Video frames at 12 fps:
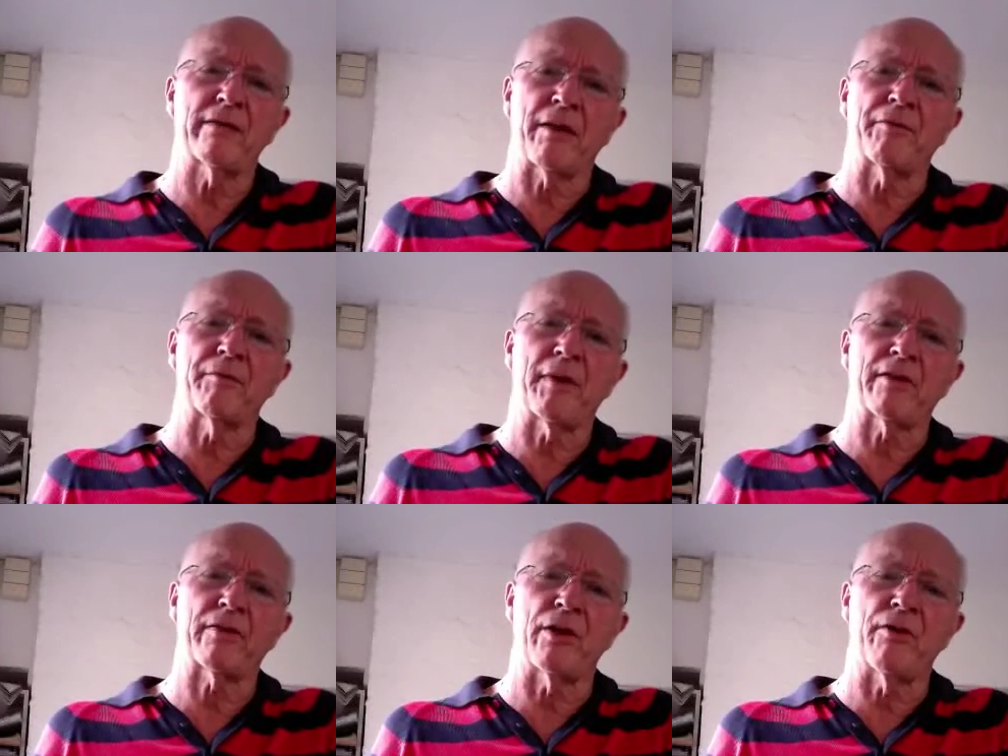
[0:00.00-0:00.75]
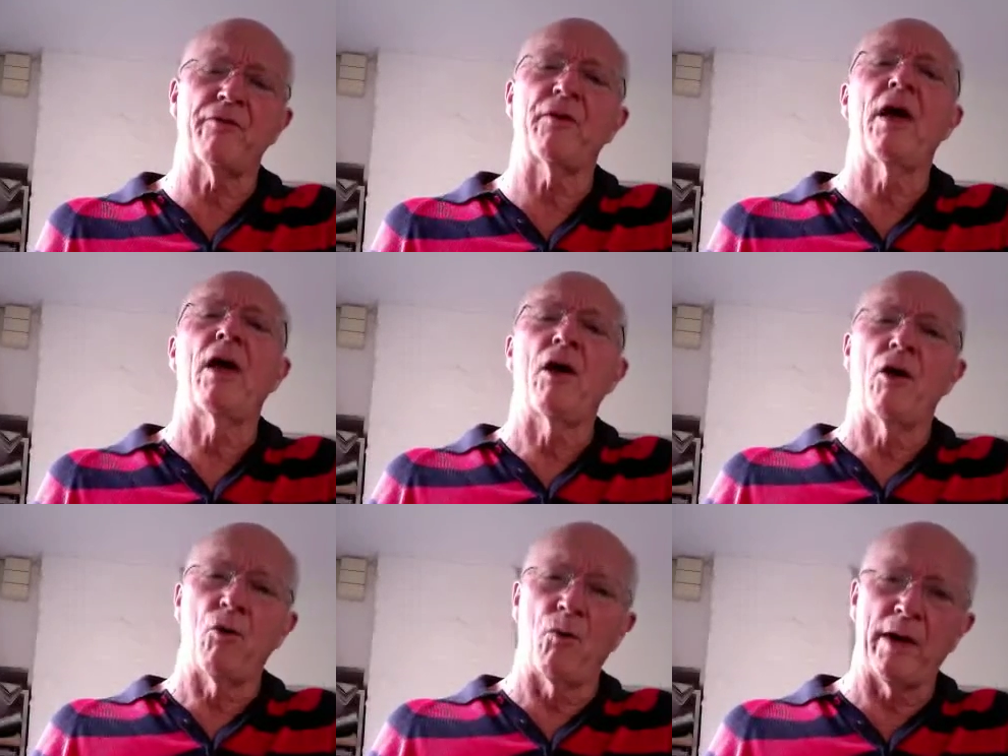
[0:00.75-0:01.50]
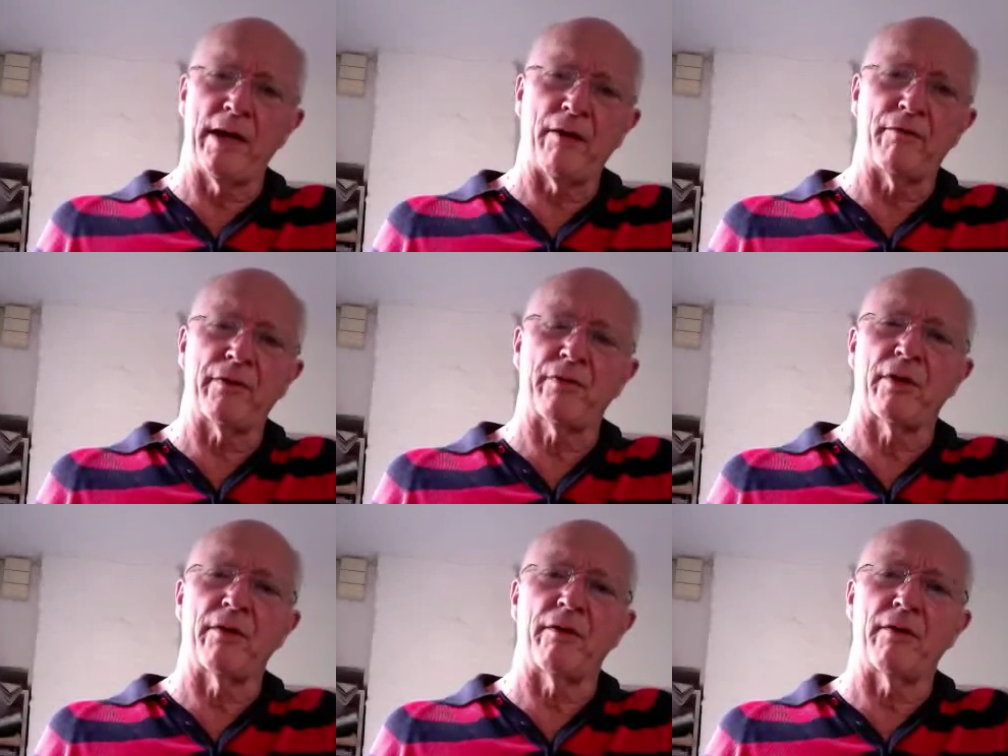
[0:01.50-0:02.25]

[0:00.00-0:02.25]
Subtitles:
something myself, when I was